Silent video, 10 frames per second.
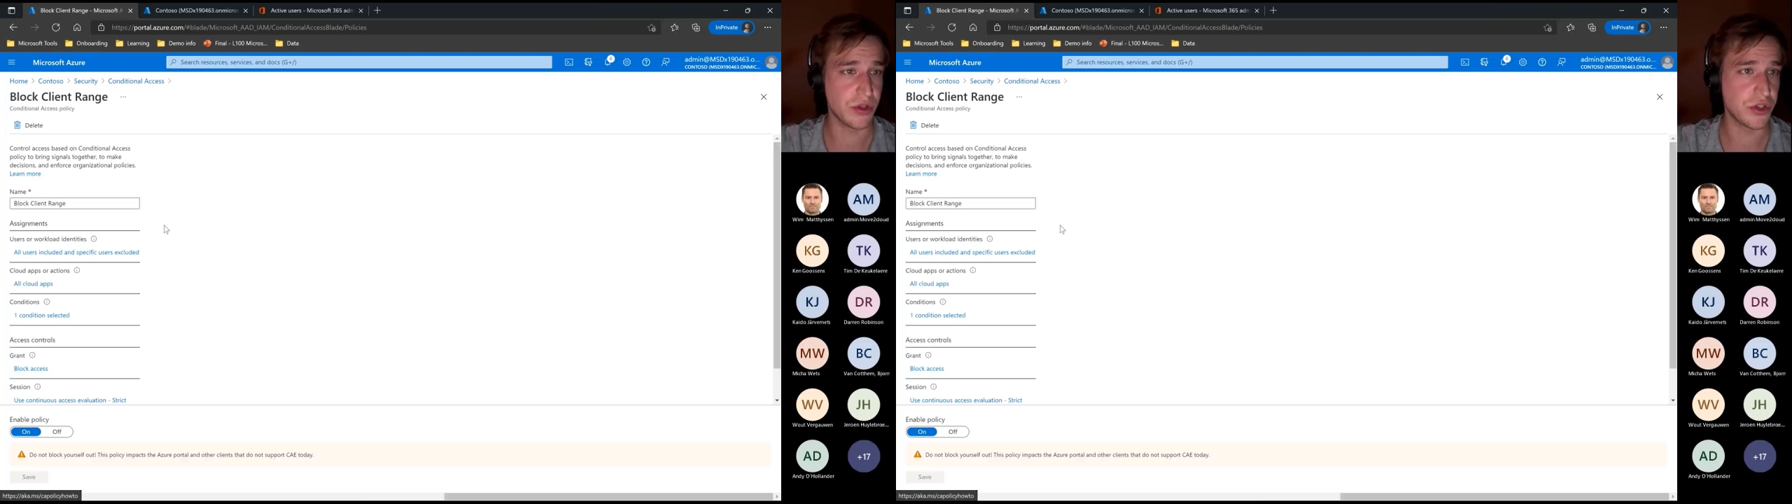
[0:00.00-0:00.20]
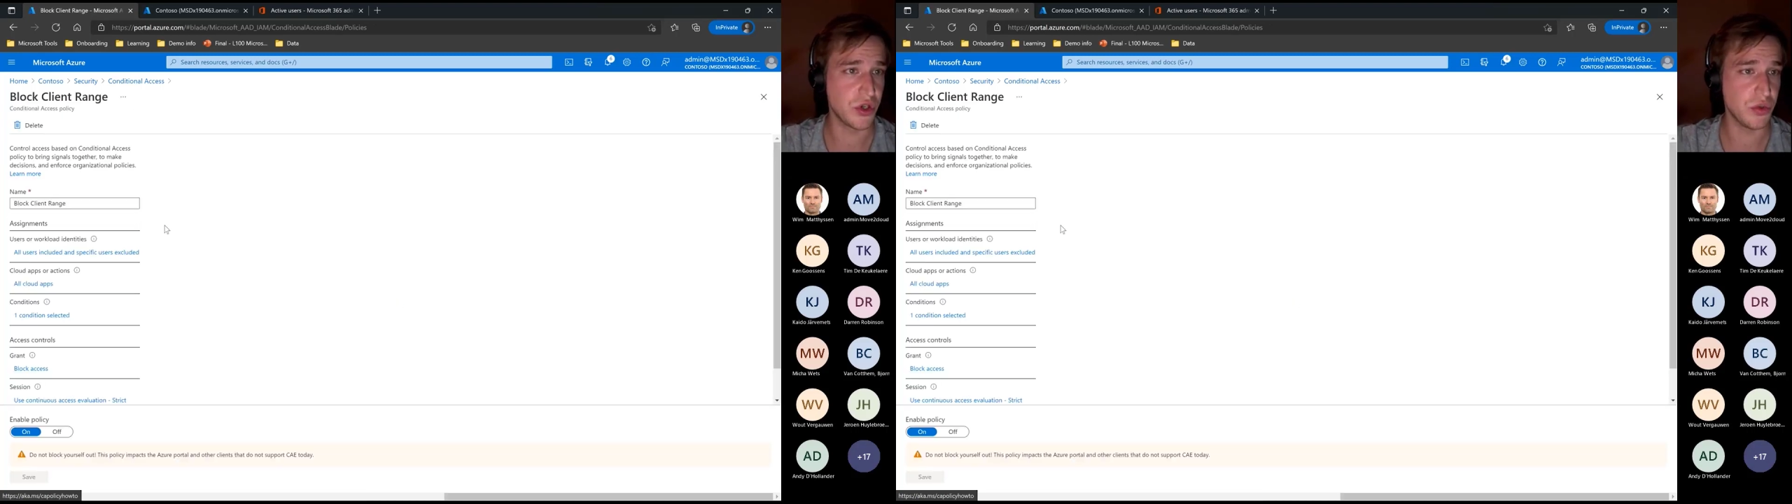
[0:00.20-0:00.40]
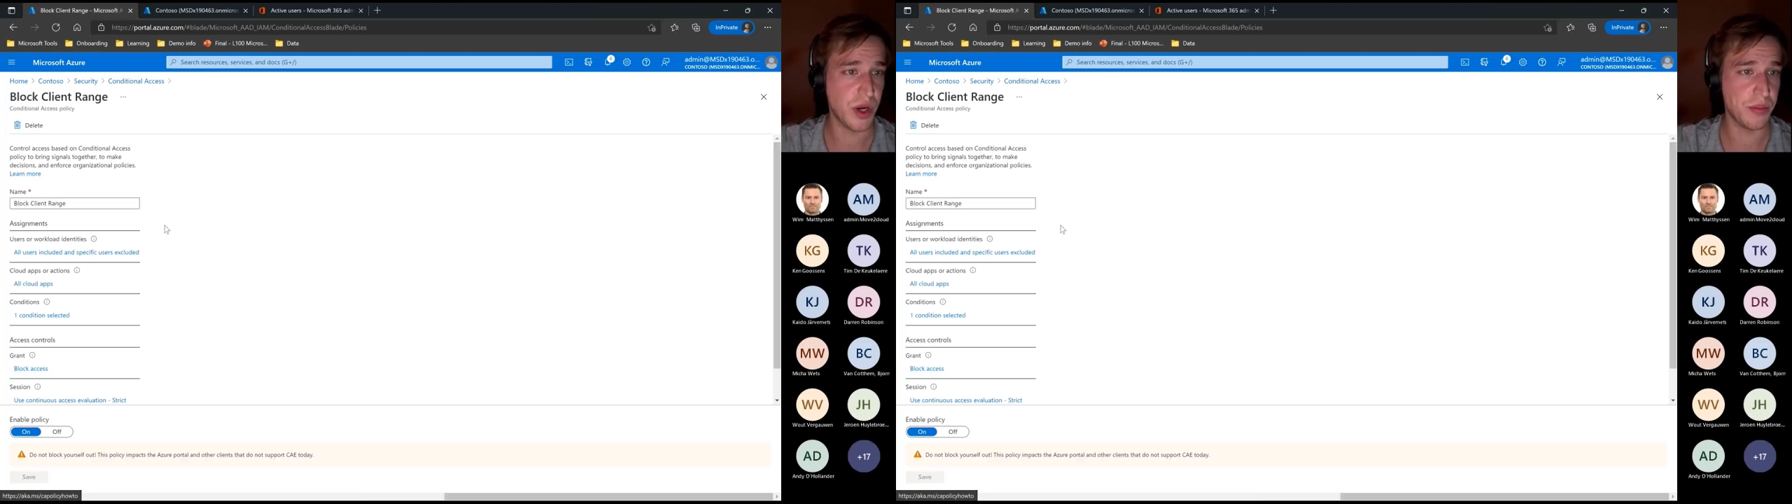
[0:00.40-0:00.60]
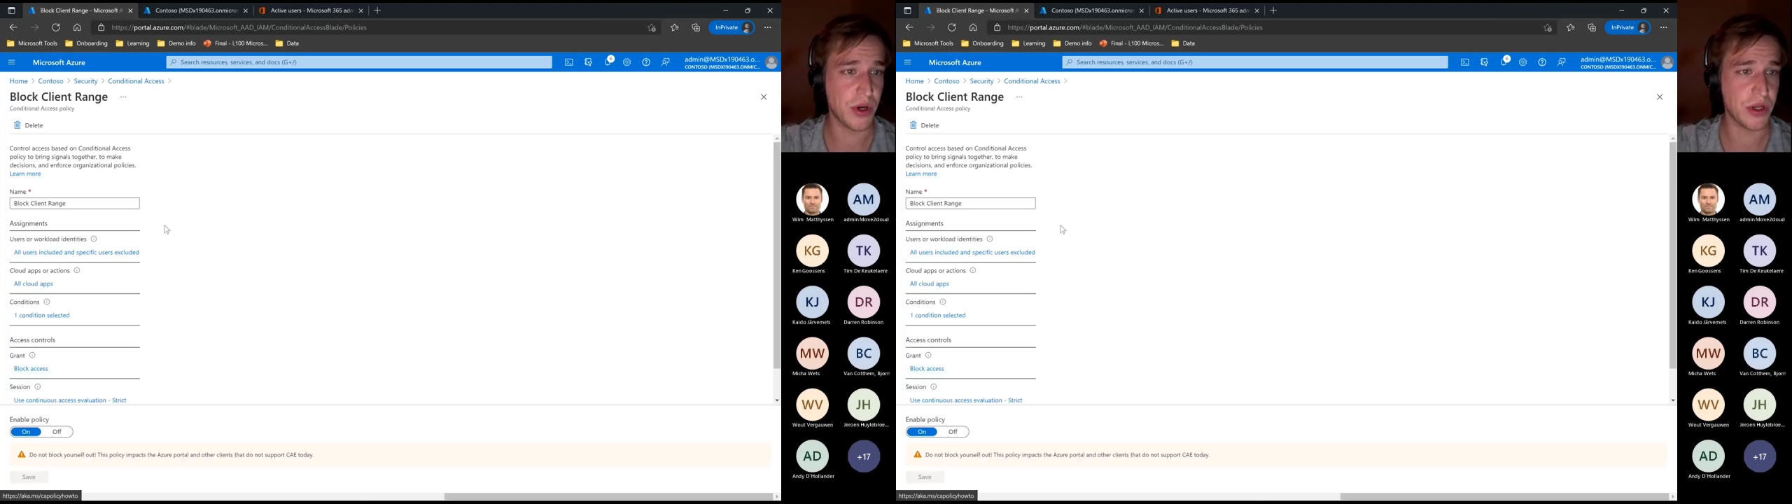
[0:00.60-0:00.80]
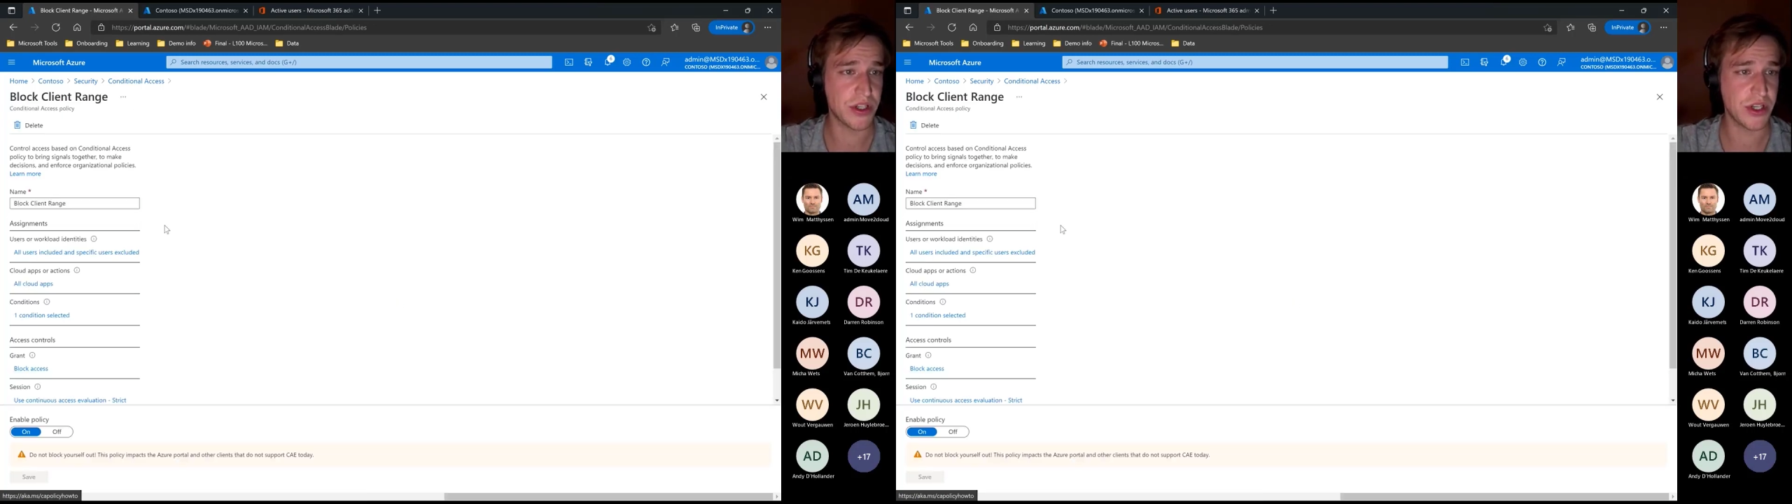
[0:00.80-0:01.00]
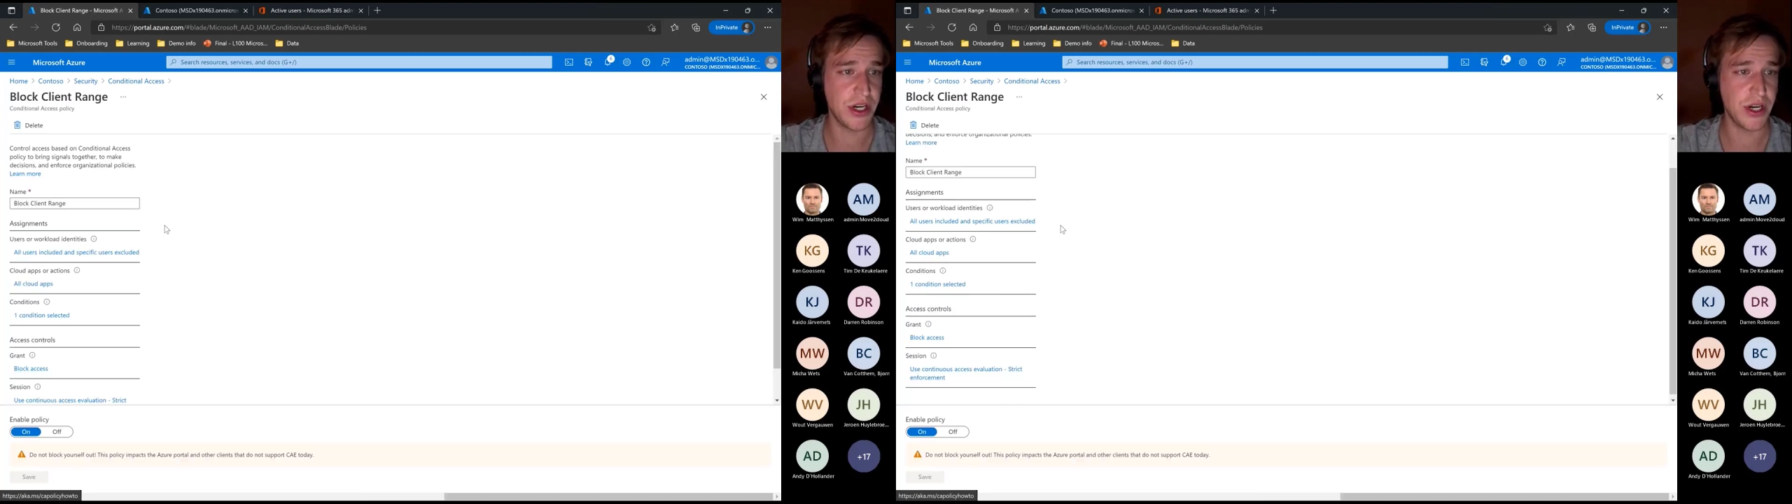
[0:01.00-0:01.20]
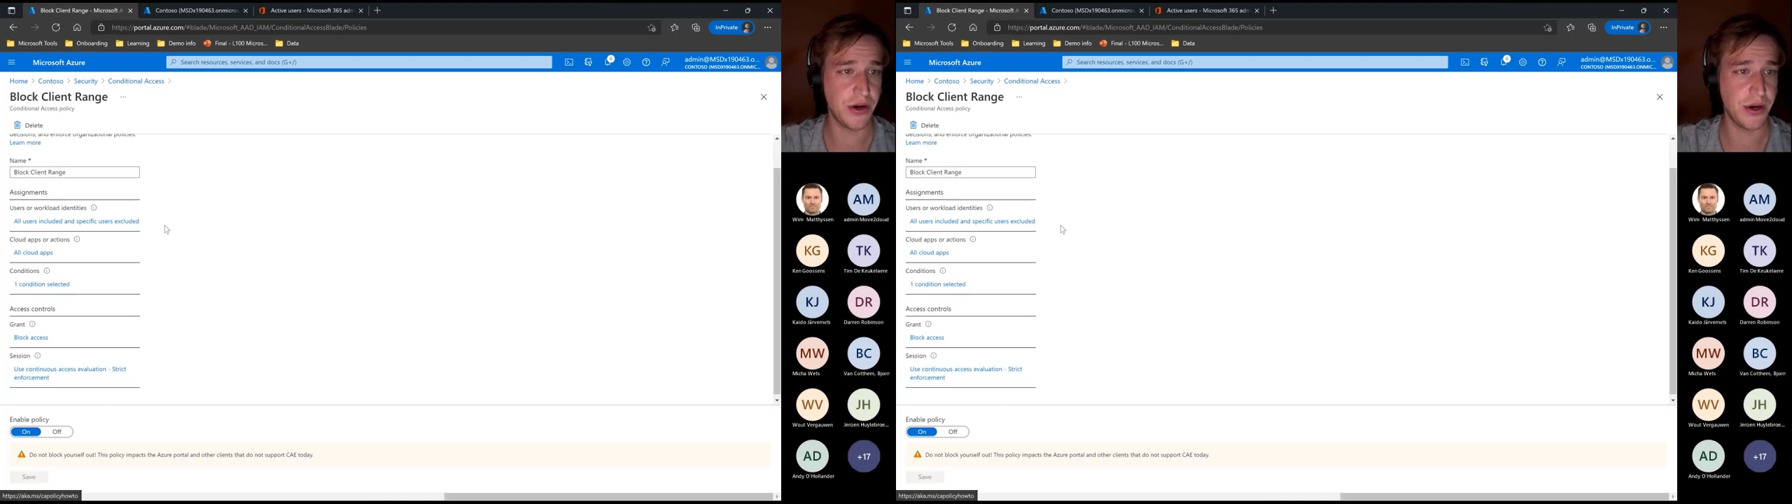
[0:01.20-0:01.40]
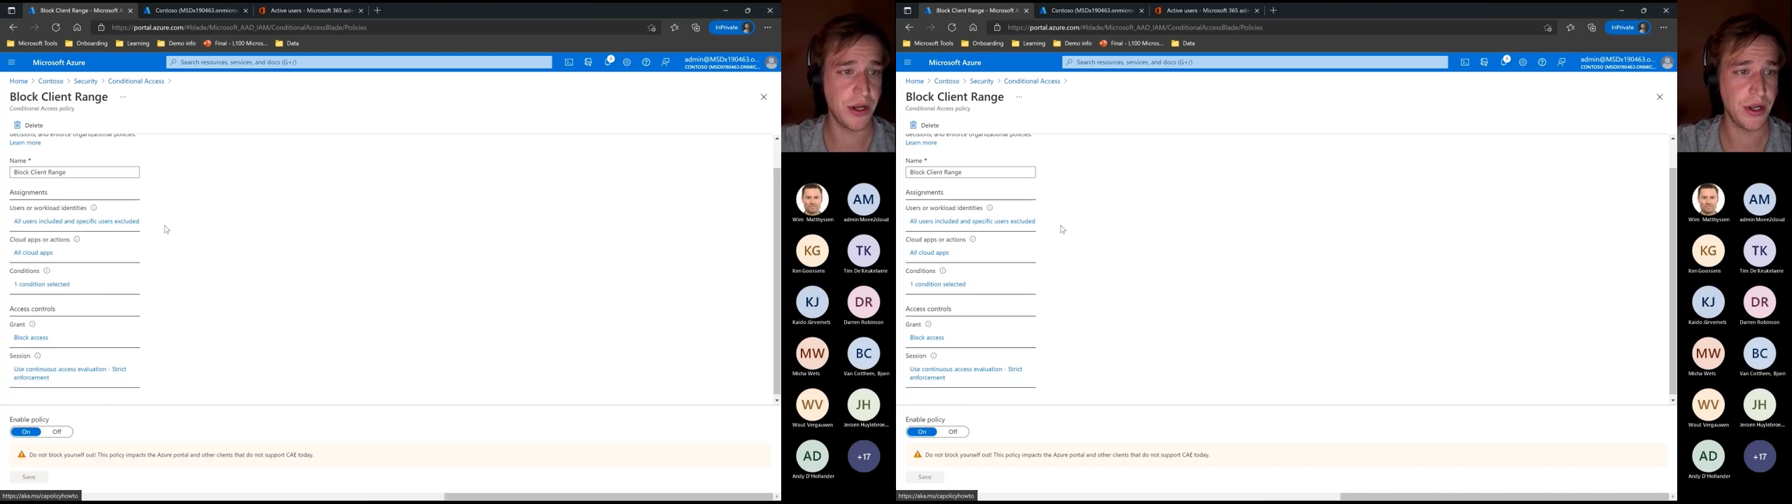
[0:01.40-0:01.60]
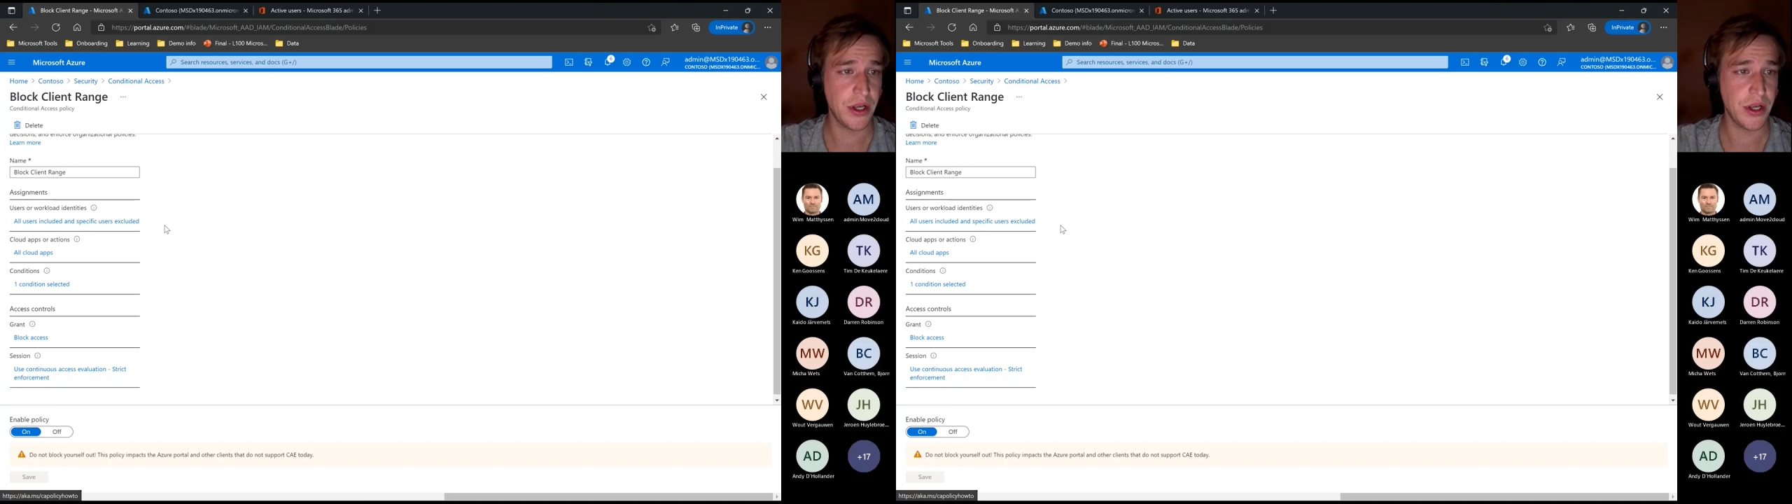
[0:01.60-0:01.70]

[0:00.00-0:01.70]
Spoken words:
going to show my policy here.